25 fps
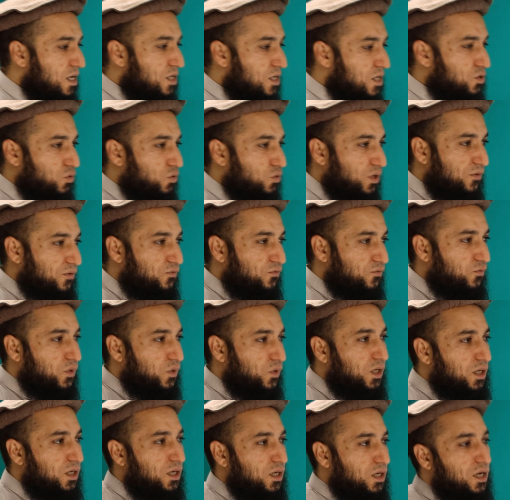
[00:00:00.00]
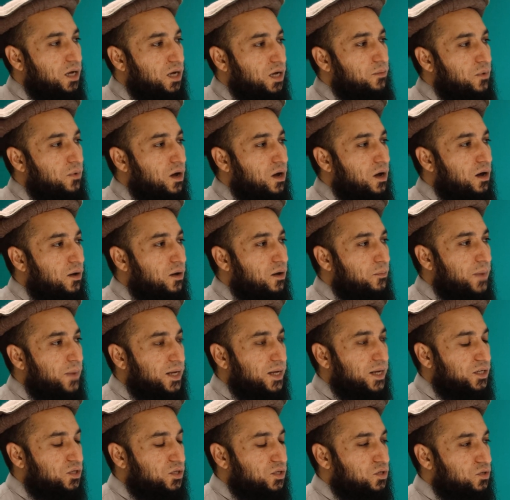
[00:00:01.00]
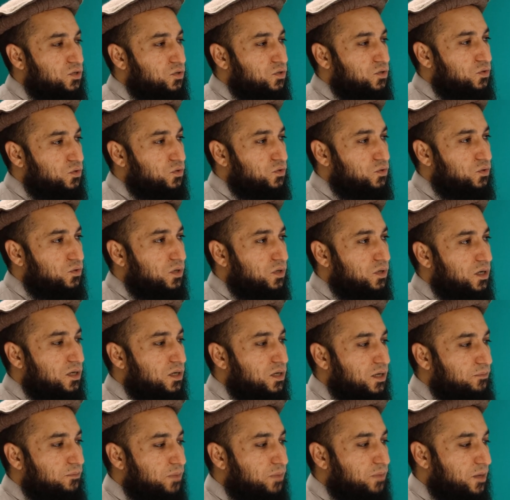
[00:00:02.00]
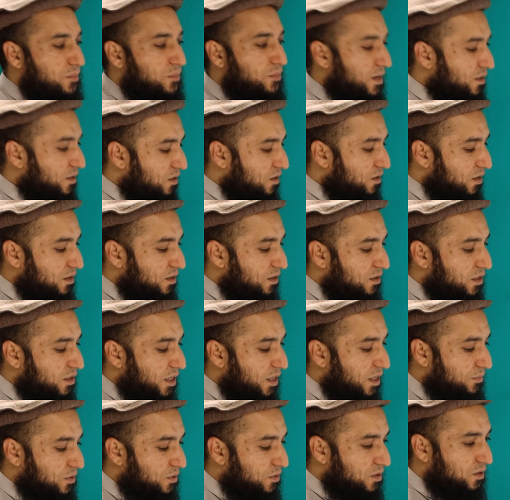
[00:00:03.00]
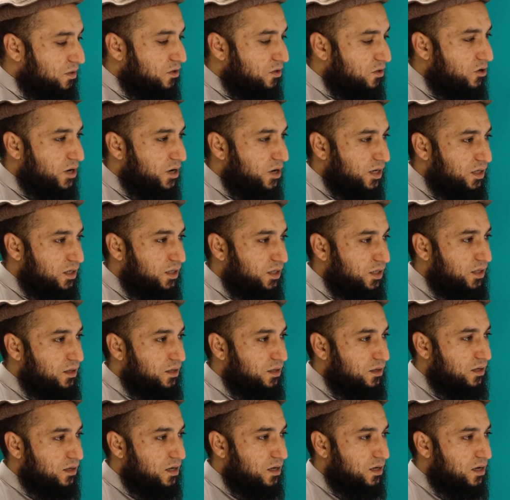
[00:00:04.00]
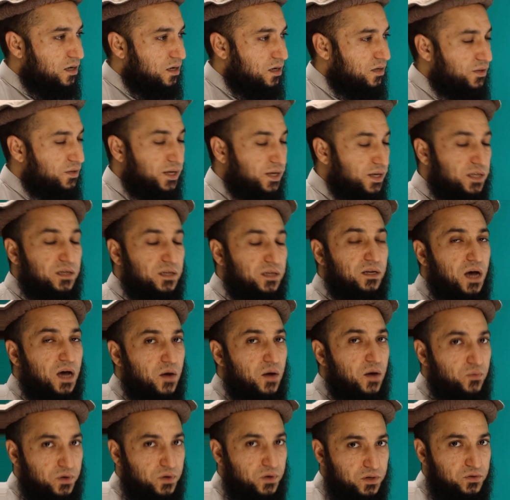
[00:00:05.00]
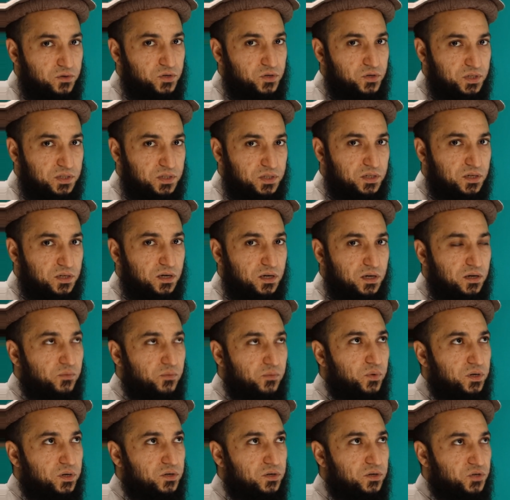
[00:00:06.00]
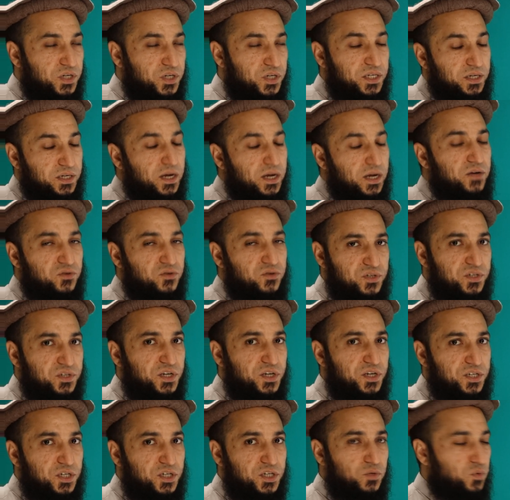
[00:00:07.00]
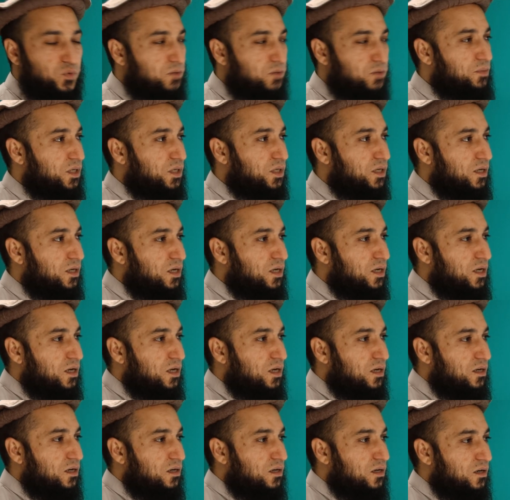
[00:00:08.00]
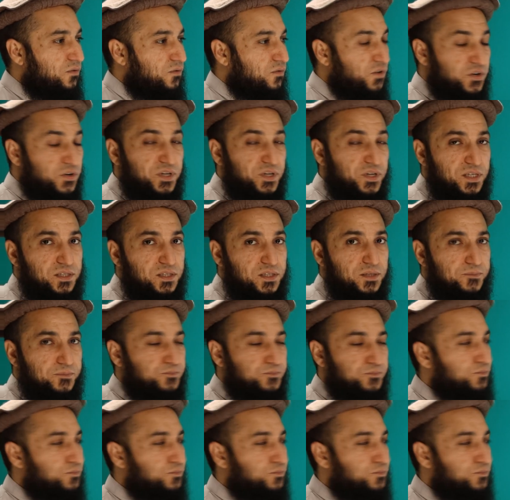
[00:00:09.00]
So if we manage to implement these steps correctly, then our reading and recitation will be very easy.